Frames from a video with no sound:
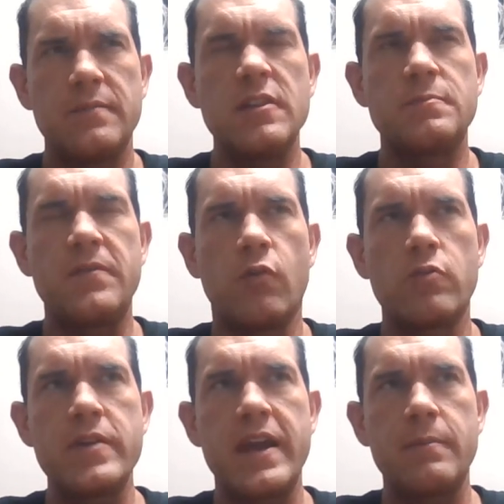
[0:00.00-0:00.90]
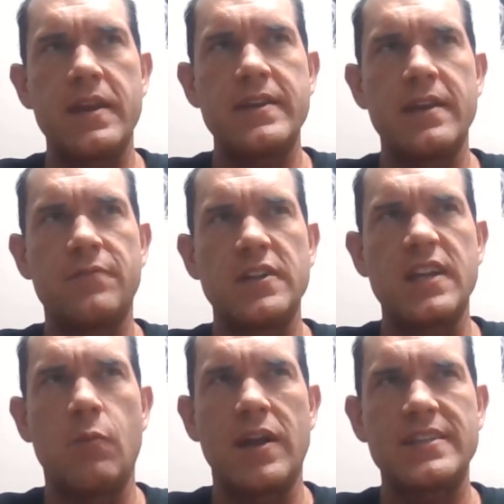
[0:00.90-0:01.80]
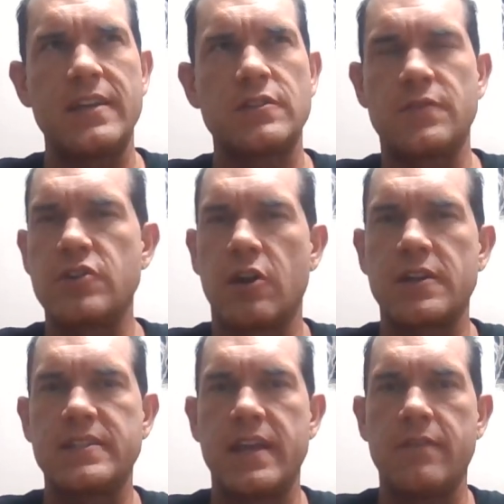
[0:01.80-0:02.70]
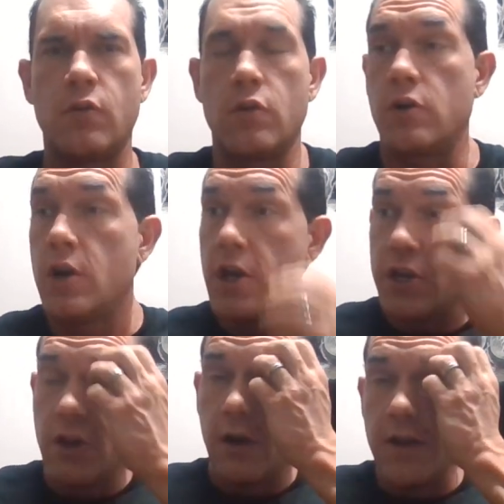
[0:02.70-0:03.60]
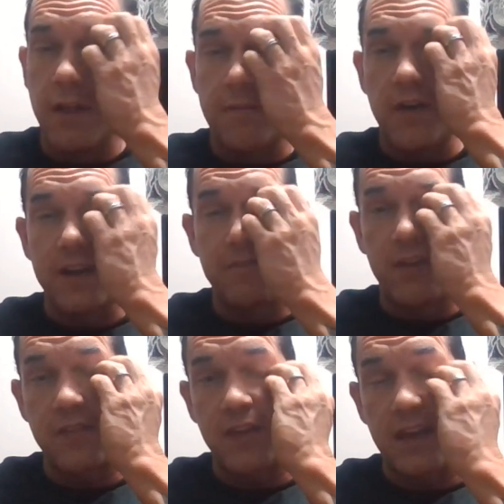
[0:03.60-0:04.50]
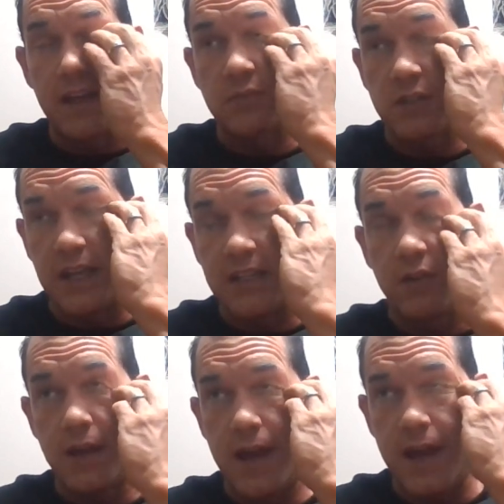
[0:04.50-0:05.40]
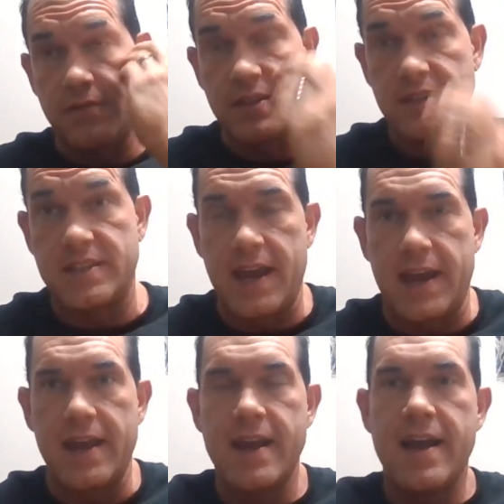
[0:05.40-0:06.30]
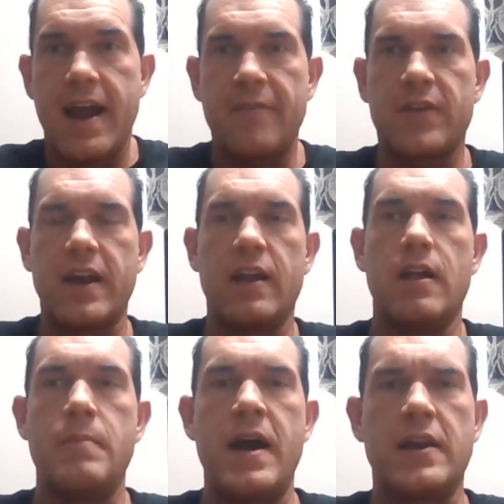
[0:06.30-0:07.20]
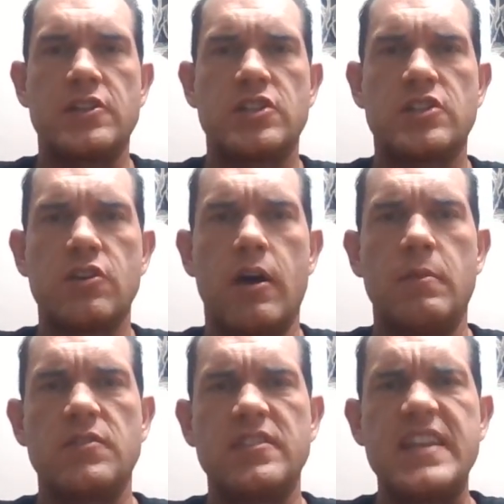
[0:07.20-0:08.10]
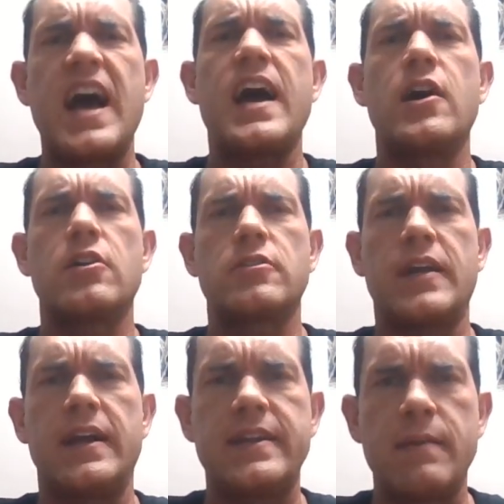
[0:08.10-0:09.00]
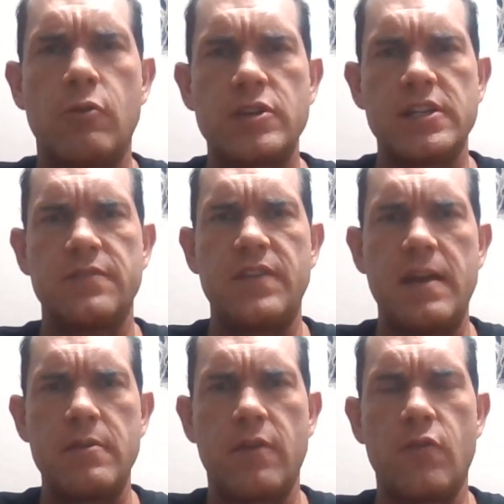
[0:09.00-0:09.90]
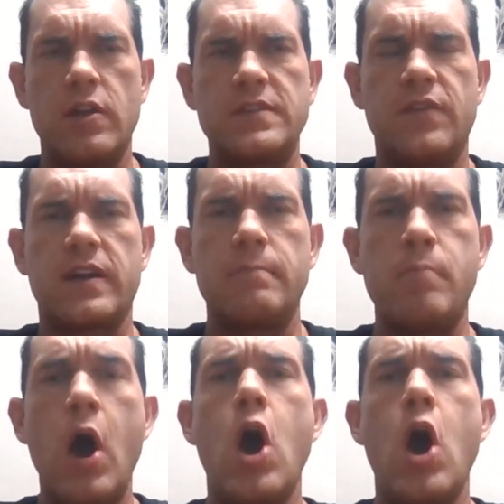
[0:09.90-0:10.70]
it was before reanimated Dead Flesh. I want to say it was for Darkest Day of Horror. You know, another fucking funny thing is, which I still have to this day, I forgot all about it just to show how much of a die-hard goddamn mortician fan we are for all these fucking